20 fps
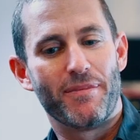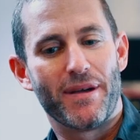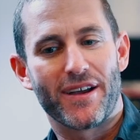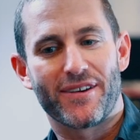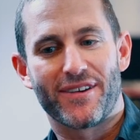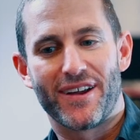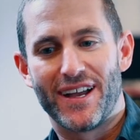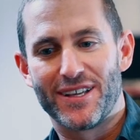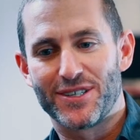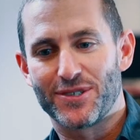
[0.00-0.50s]

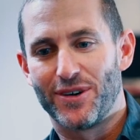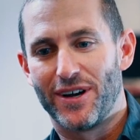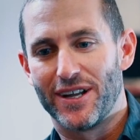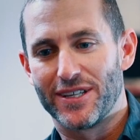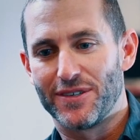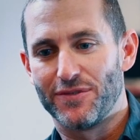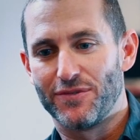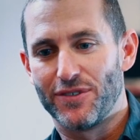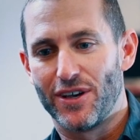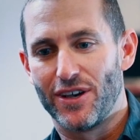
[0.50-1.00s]
background's quite
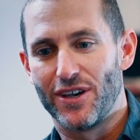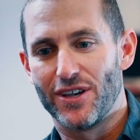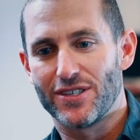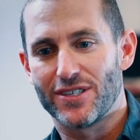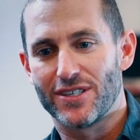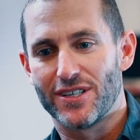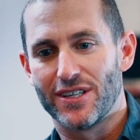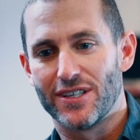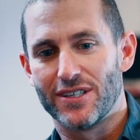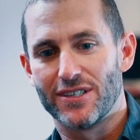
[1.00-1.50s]

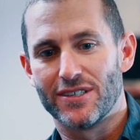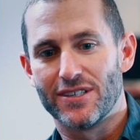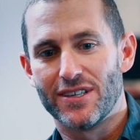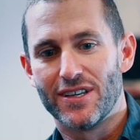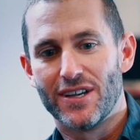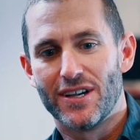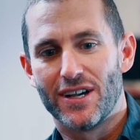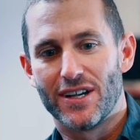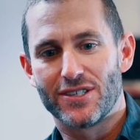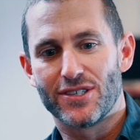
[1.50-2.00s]
diverse and
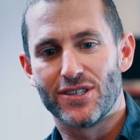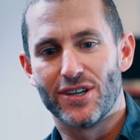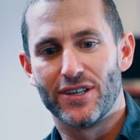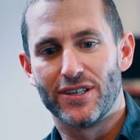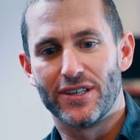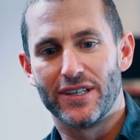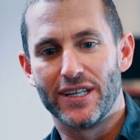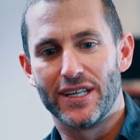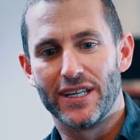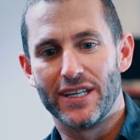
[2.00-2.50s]

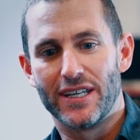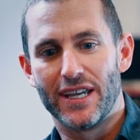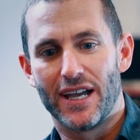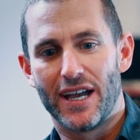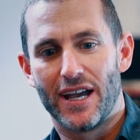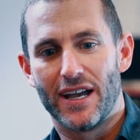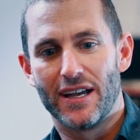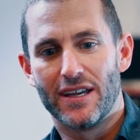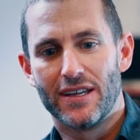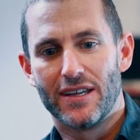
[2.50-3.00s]
certainly
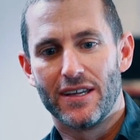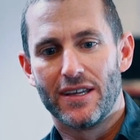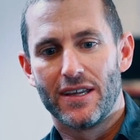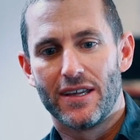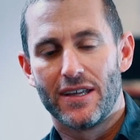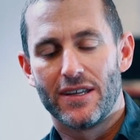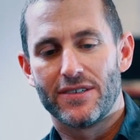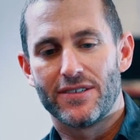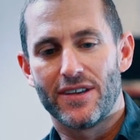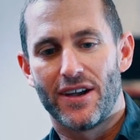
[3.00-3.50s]

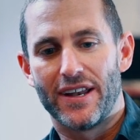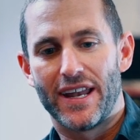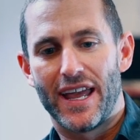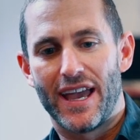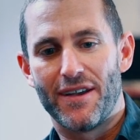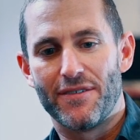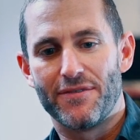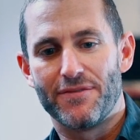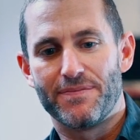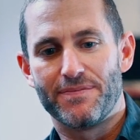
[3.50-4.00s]
don't
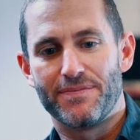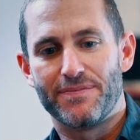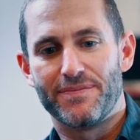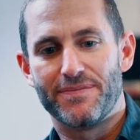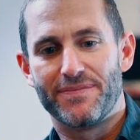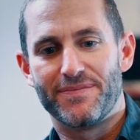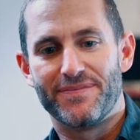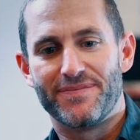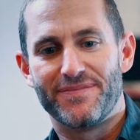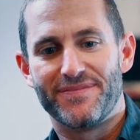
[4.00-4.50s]
have
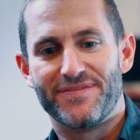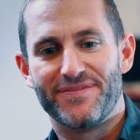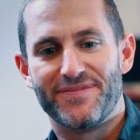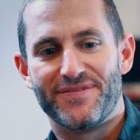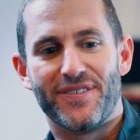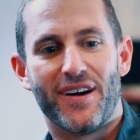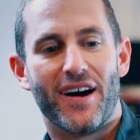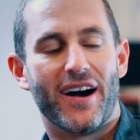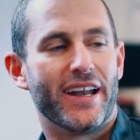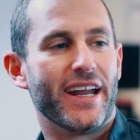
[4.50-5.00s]

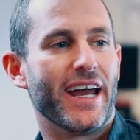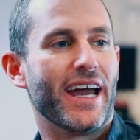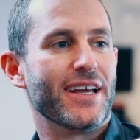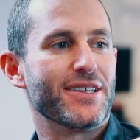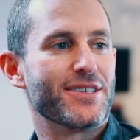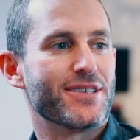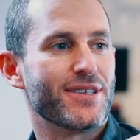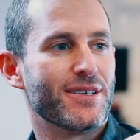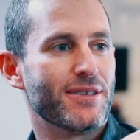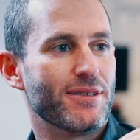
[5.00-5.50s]

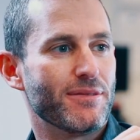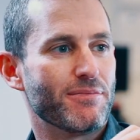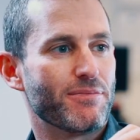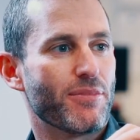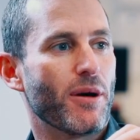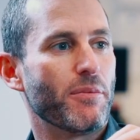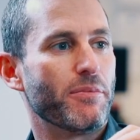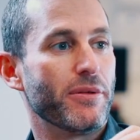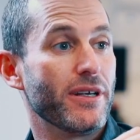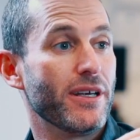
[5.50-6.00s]
finance and
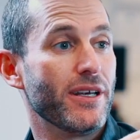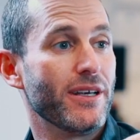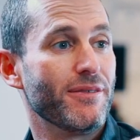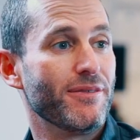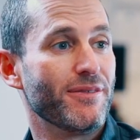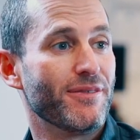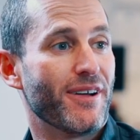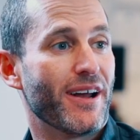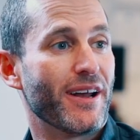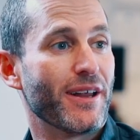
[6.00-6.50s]
property
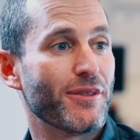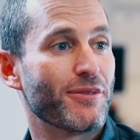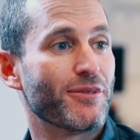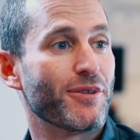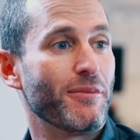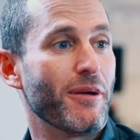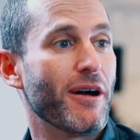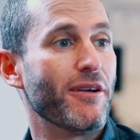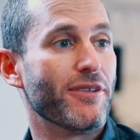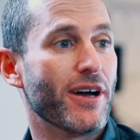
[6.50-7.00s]
running
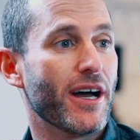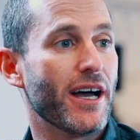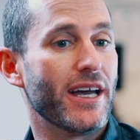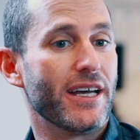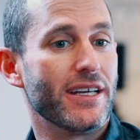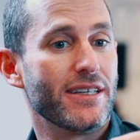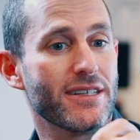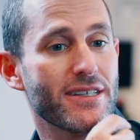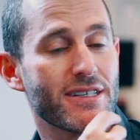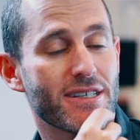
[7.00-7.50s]
through my
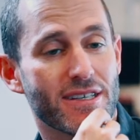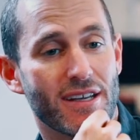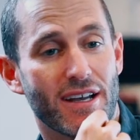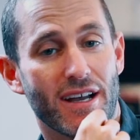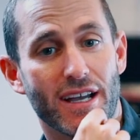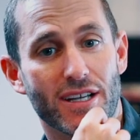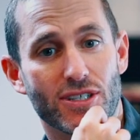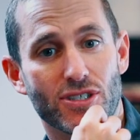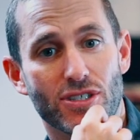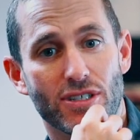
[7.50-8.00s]
veins.
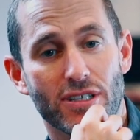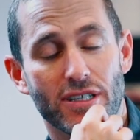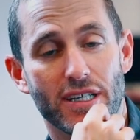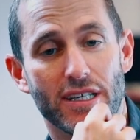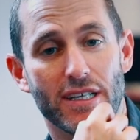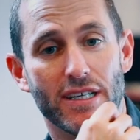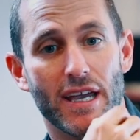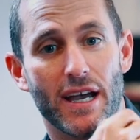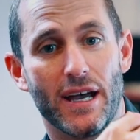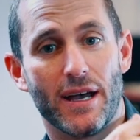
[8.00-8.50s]
I
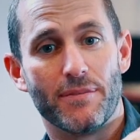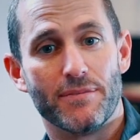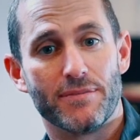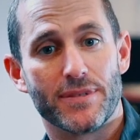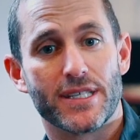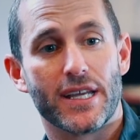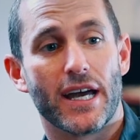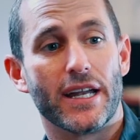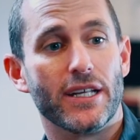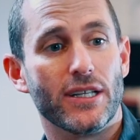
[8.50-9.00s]
actually
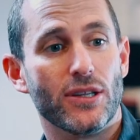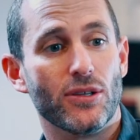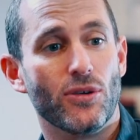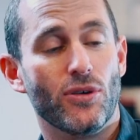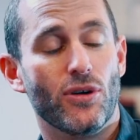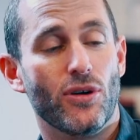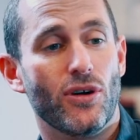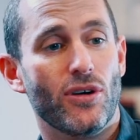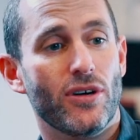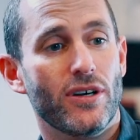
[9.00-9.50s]
studied
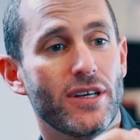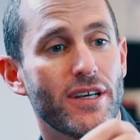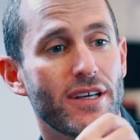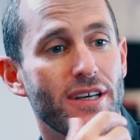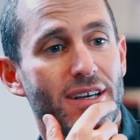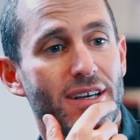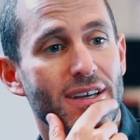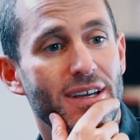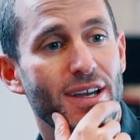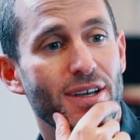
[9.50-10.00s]
law
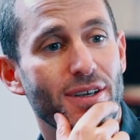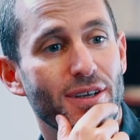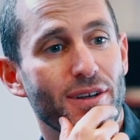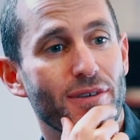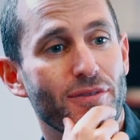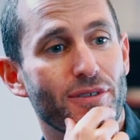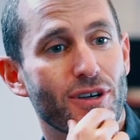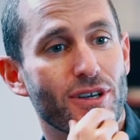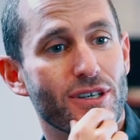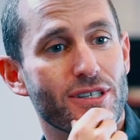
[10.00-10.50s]
at
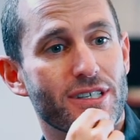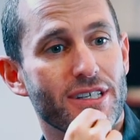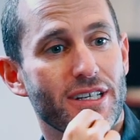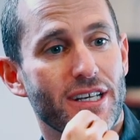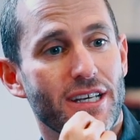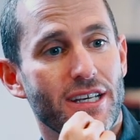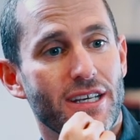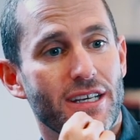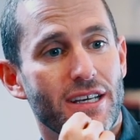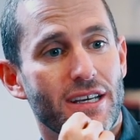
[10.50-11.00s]

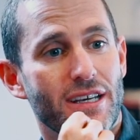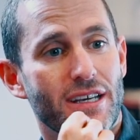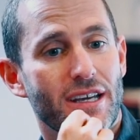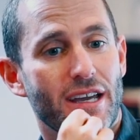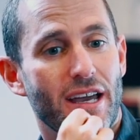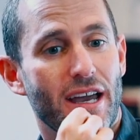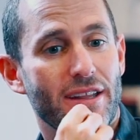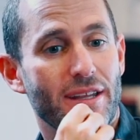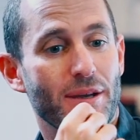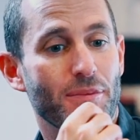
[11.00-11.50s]
university
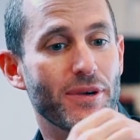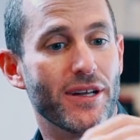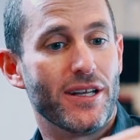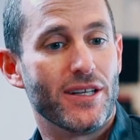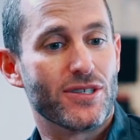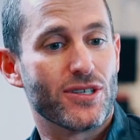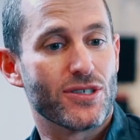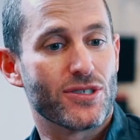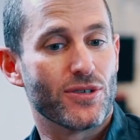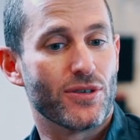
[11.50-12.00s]
and then went
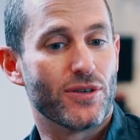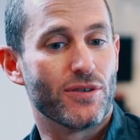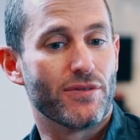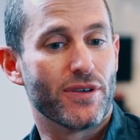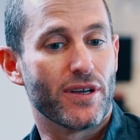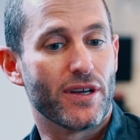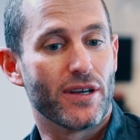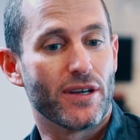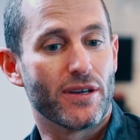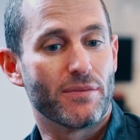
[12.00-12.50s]
into sort of
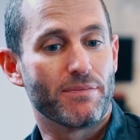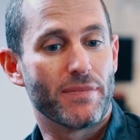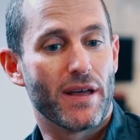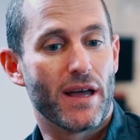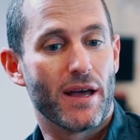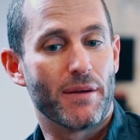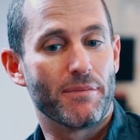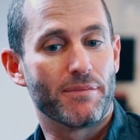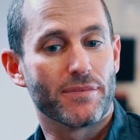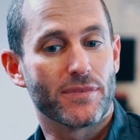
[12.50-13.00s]

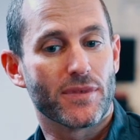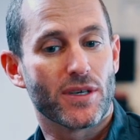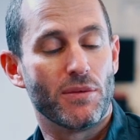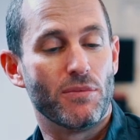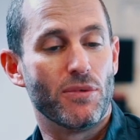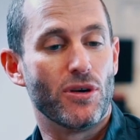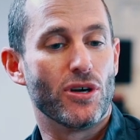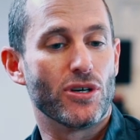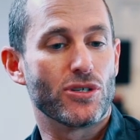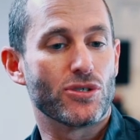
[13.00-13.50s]
a
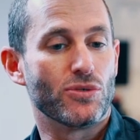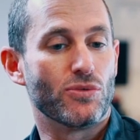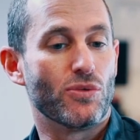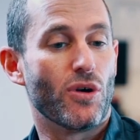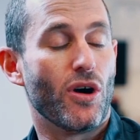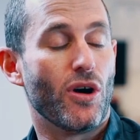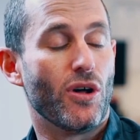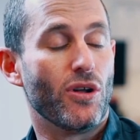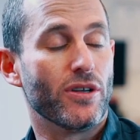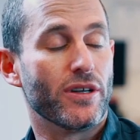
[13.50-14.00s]
commercial
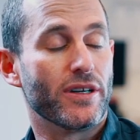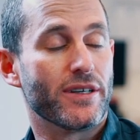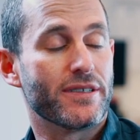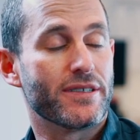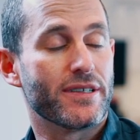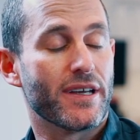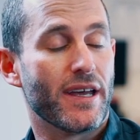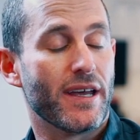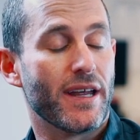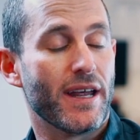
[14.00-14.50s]
role at
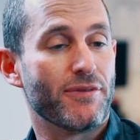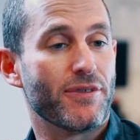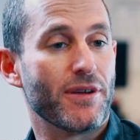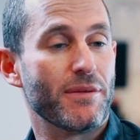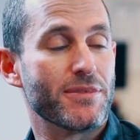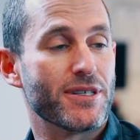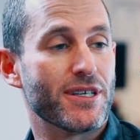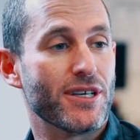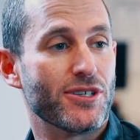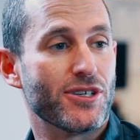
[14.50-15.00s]

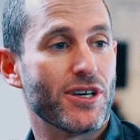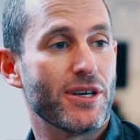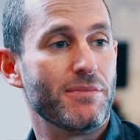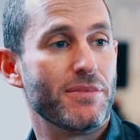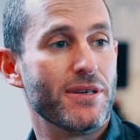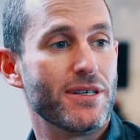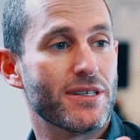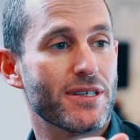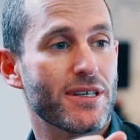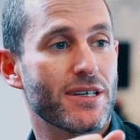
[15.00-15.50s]
FMCG
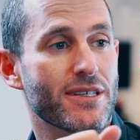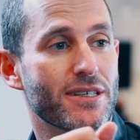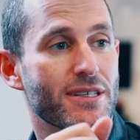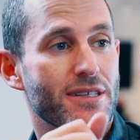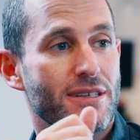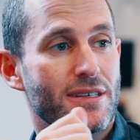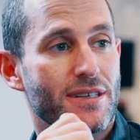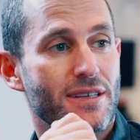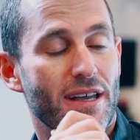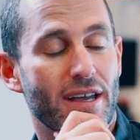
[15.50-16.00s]

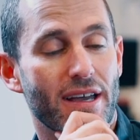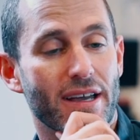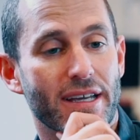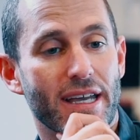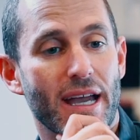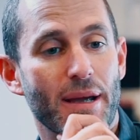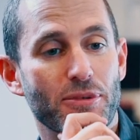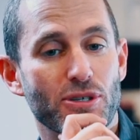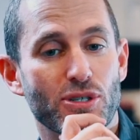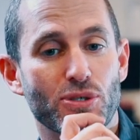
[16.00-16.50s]
business,
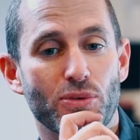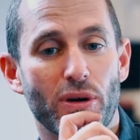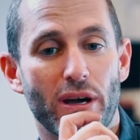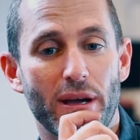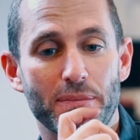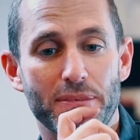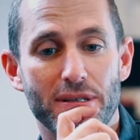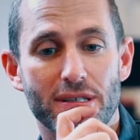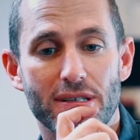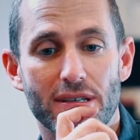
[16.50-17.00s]
Cabot
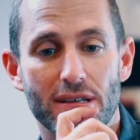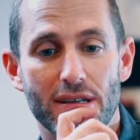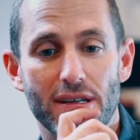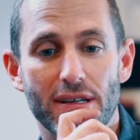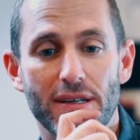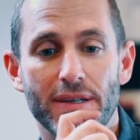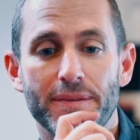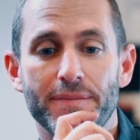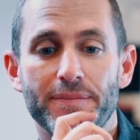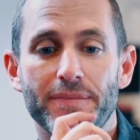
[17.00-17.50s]
Schweppes,
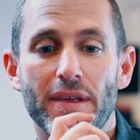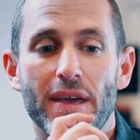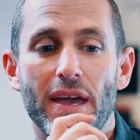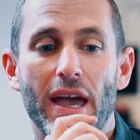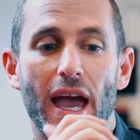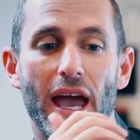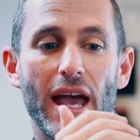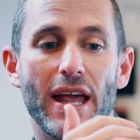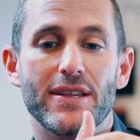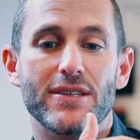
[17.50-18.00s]

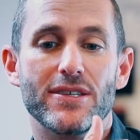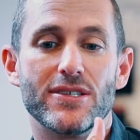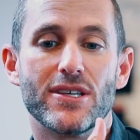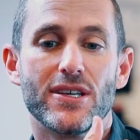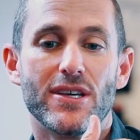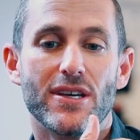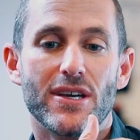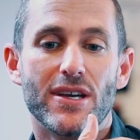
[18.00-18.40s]
and